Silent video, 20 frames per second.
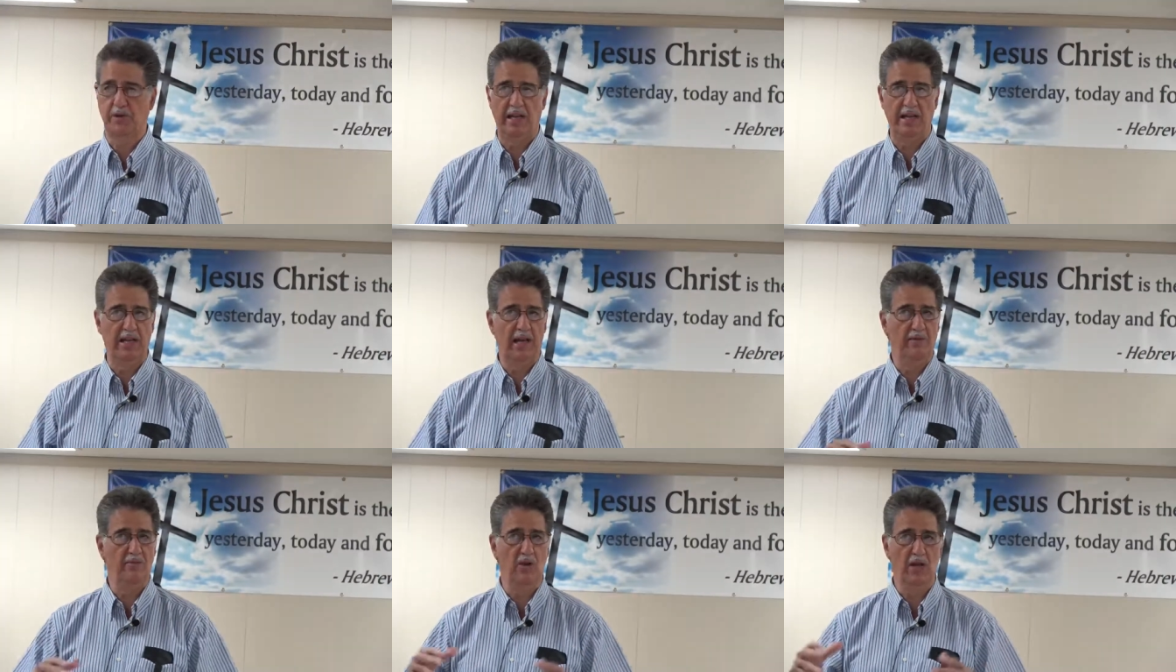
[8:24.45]
I
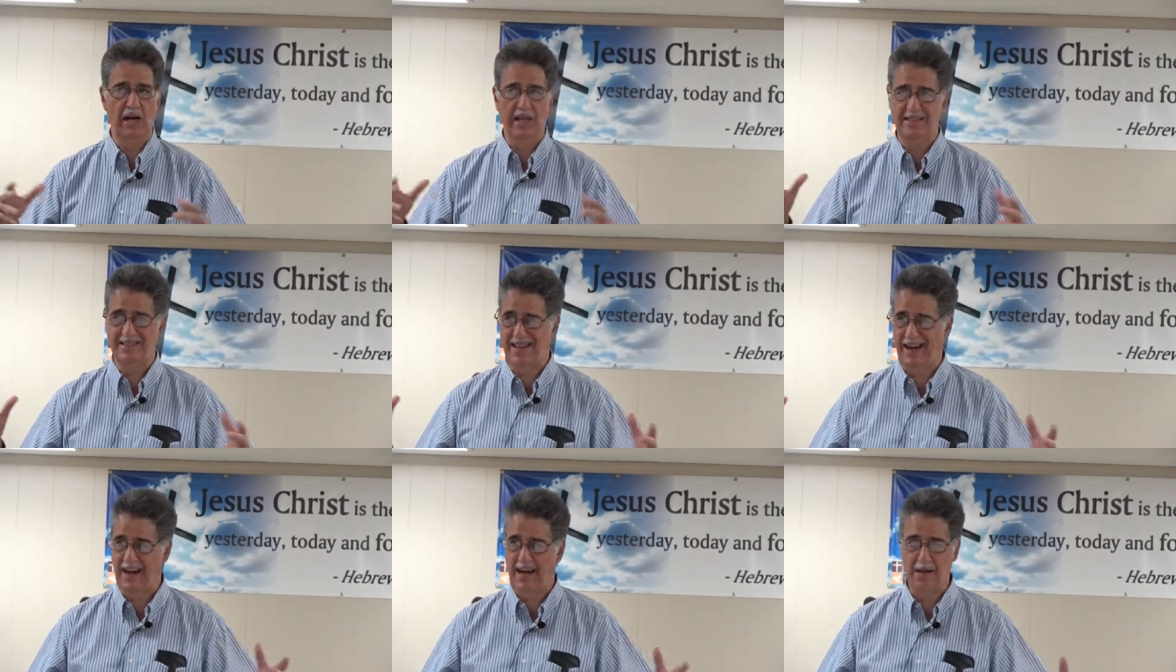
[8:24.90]
didn't have a lot
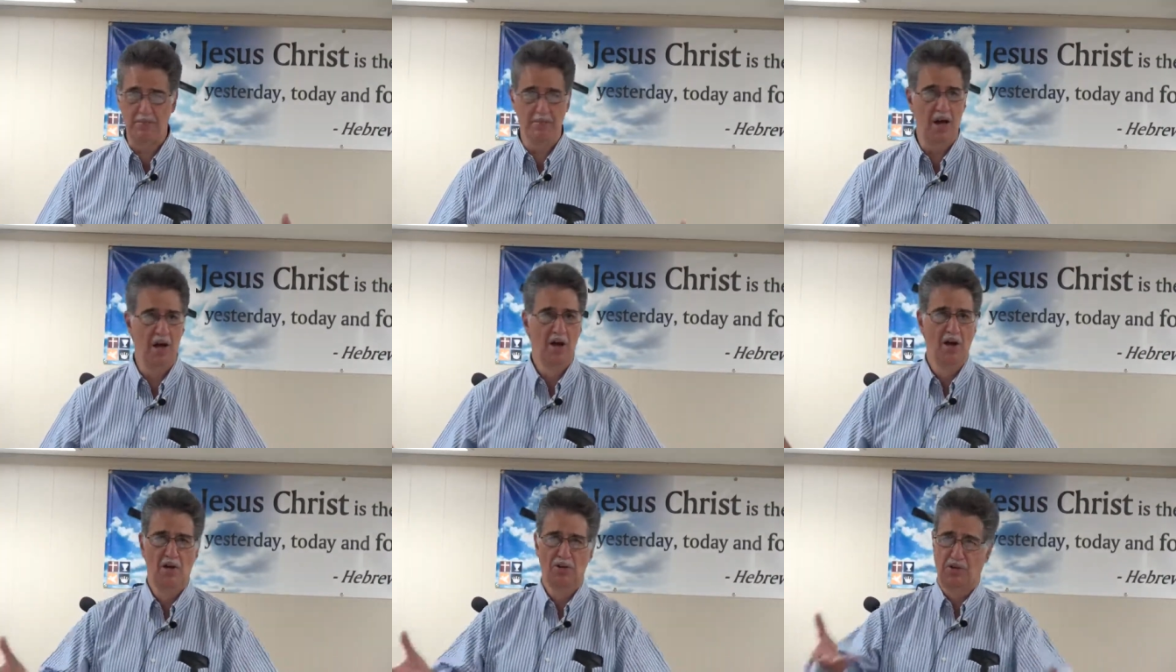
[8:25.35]
of time
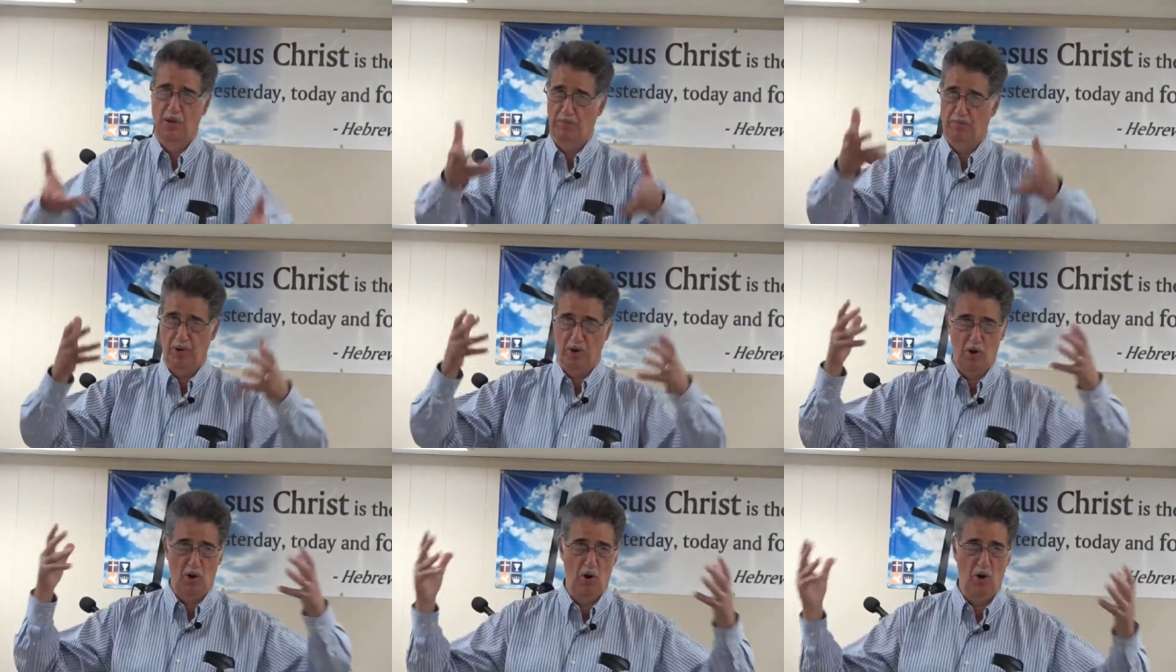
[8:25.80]
to
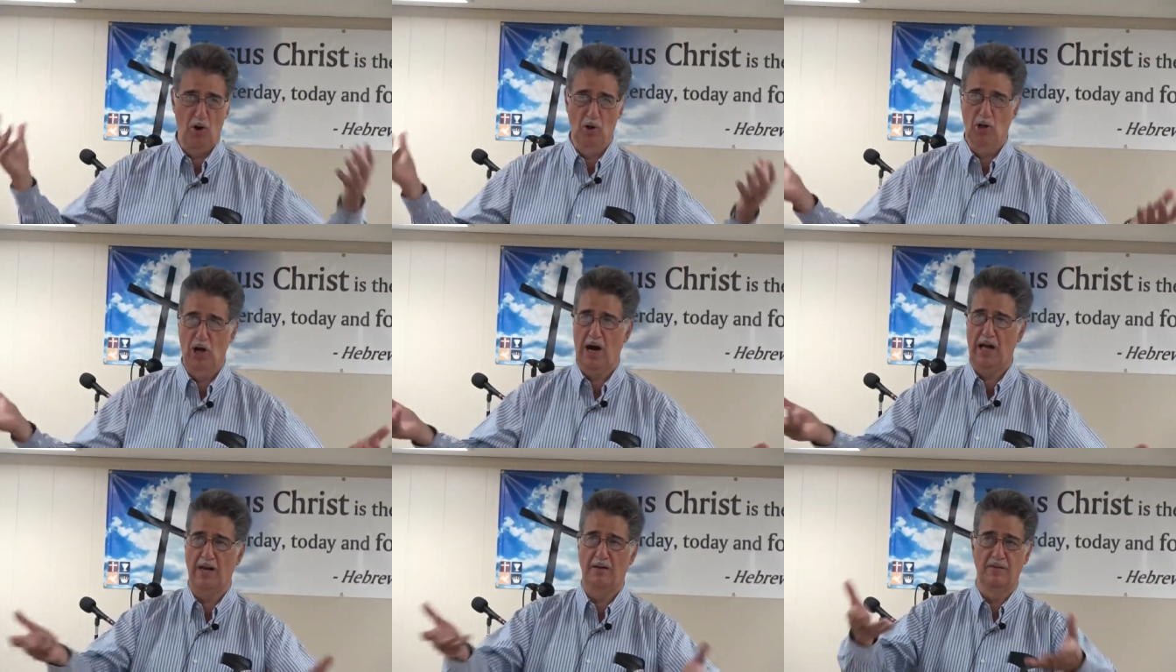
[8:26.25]
put a whole
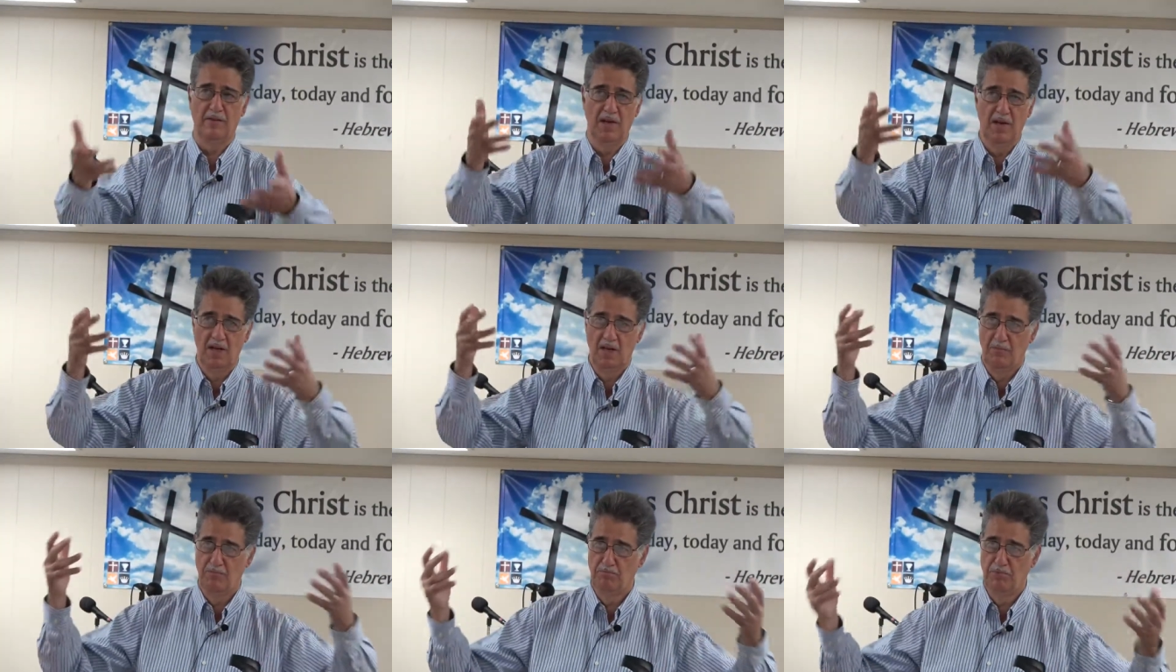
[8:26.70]
lot
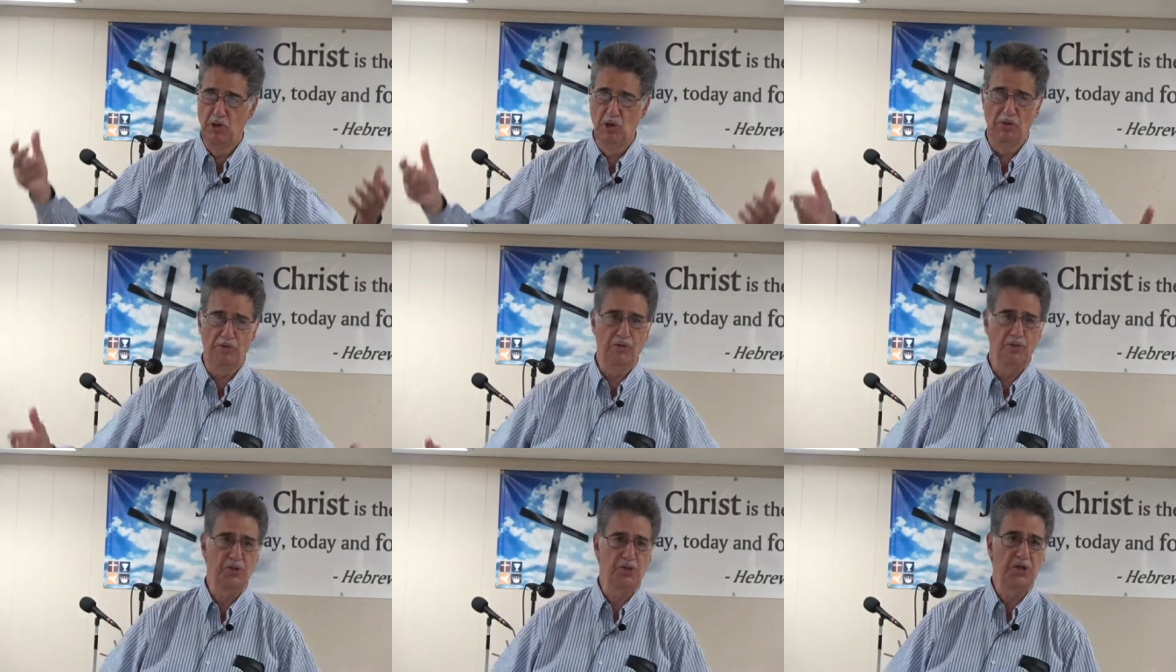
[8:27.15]
of
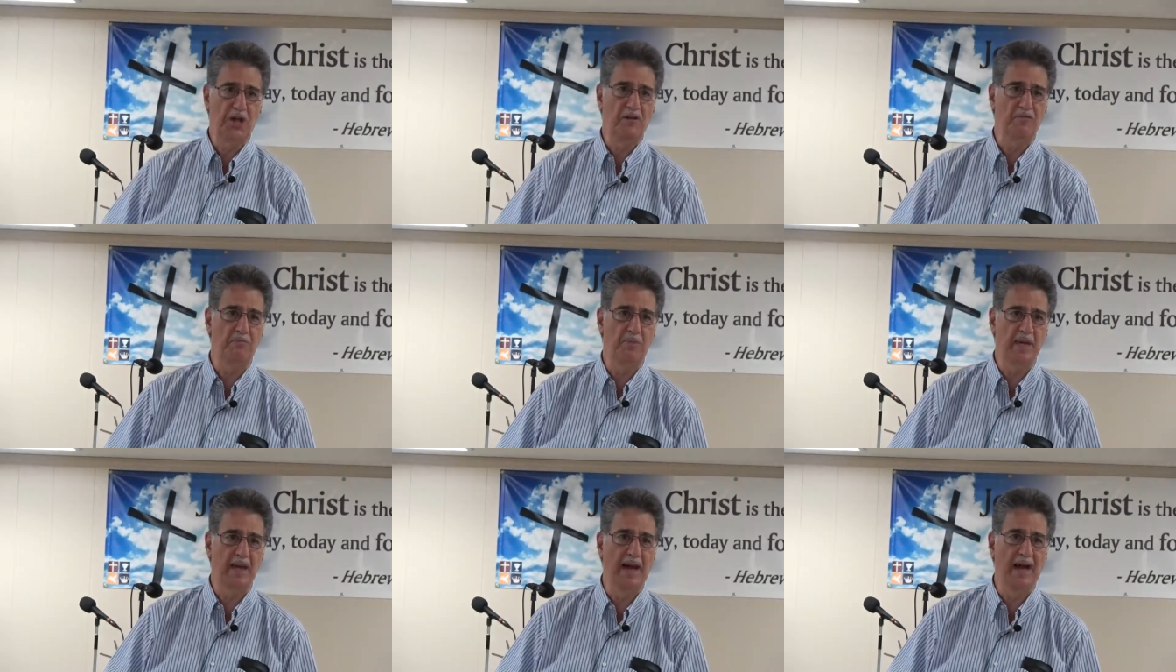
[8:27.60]
beautiful
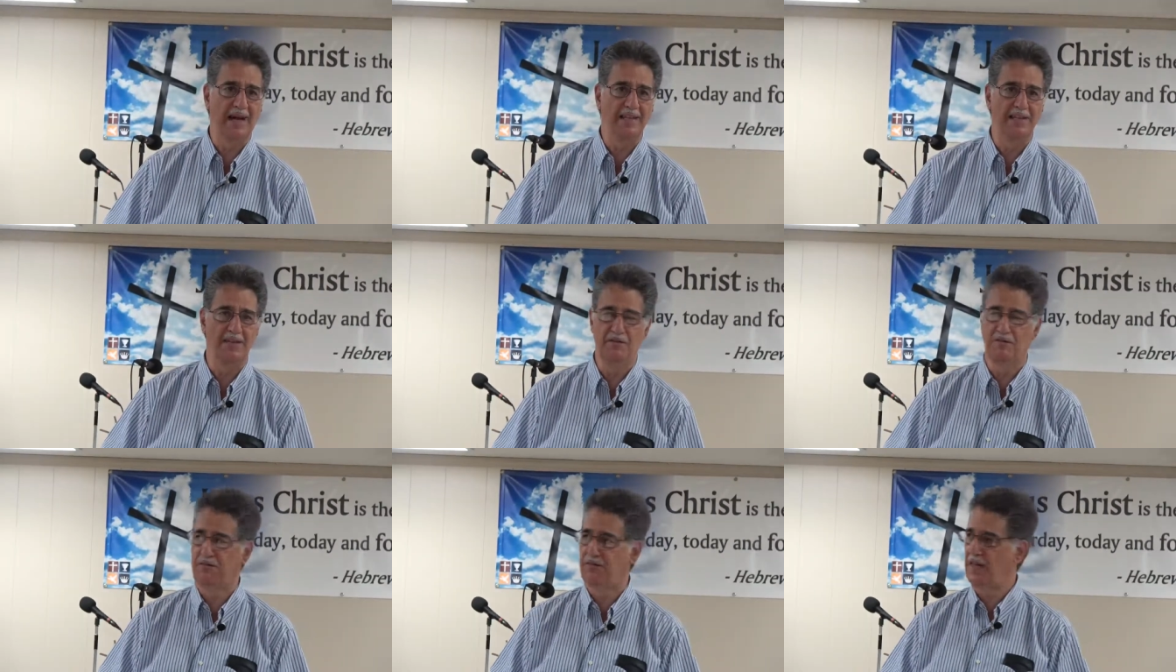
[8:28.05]
stuff behind
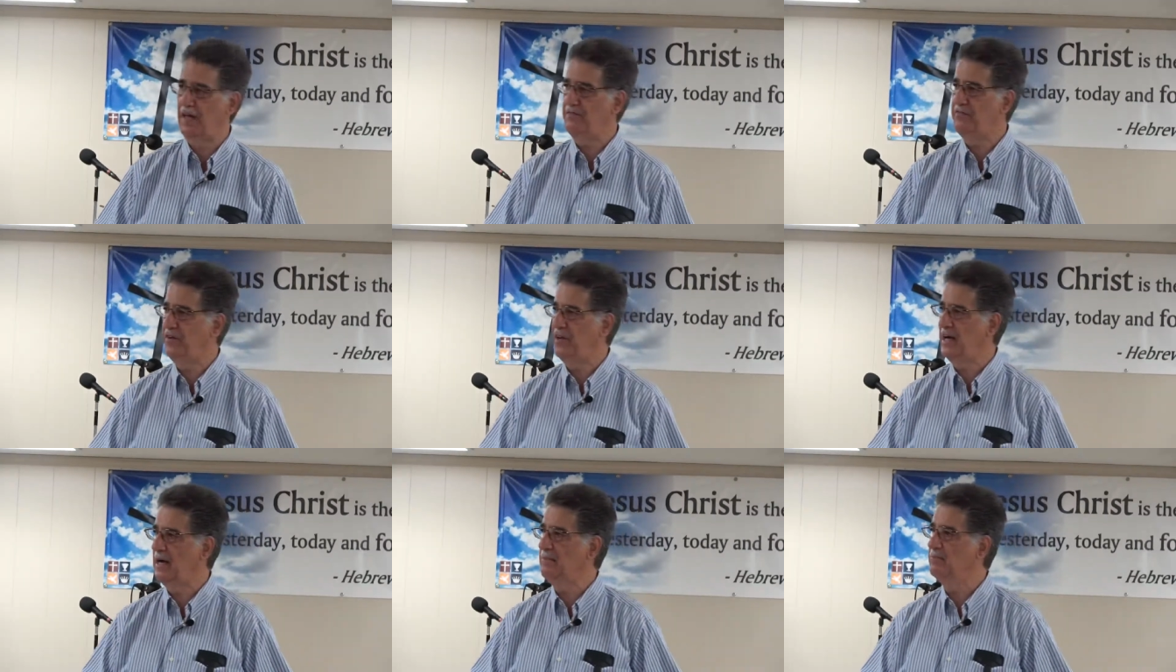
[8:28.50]
it and fluff
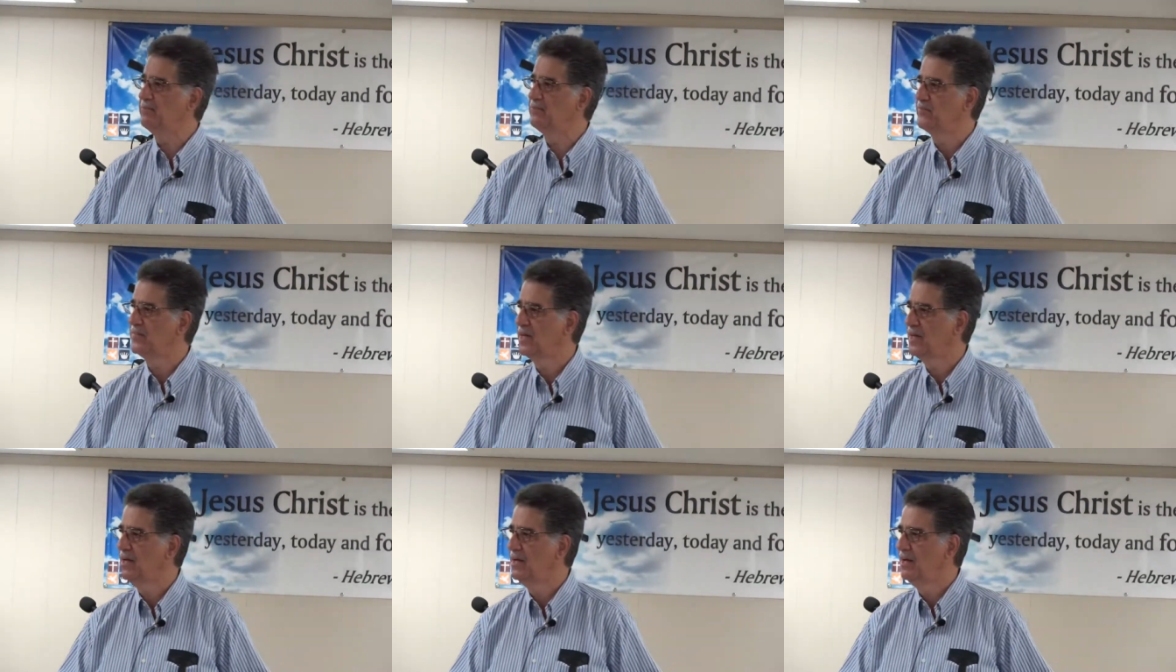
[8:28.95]
it
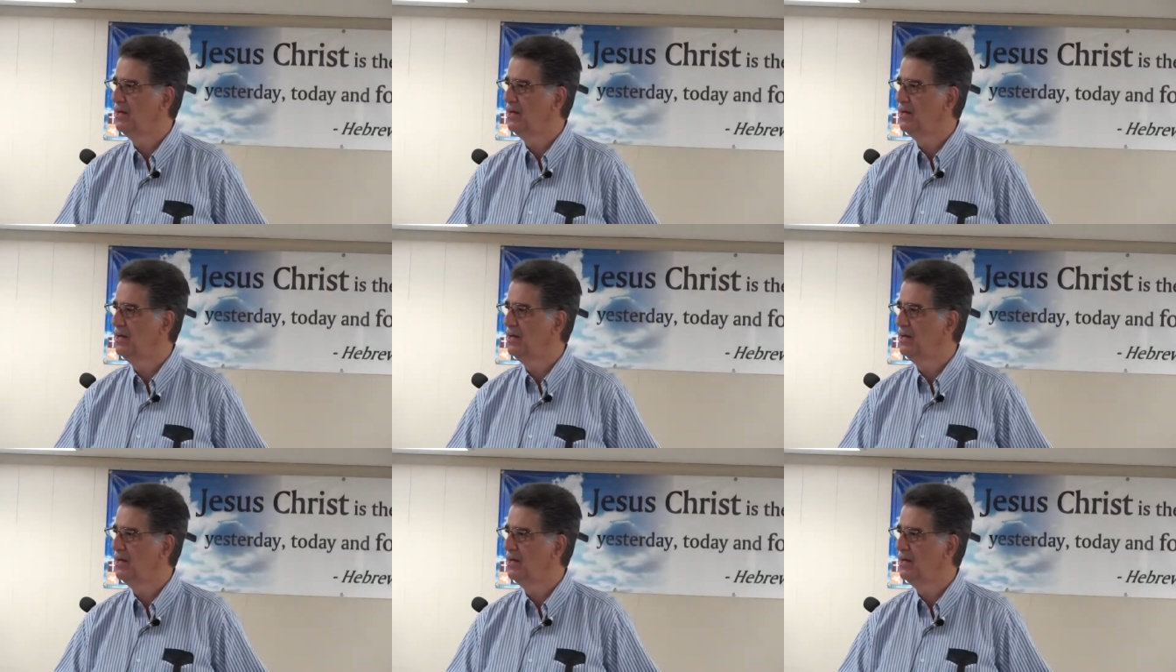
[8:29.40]
up.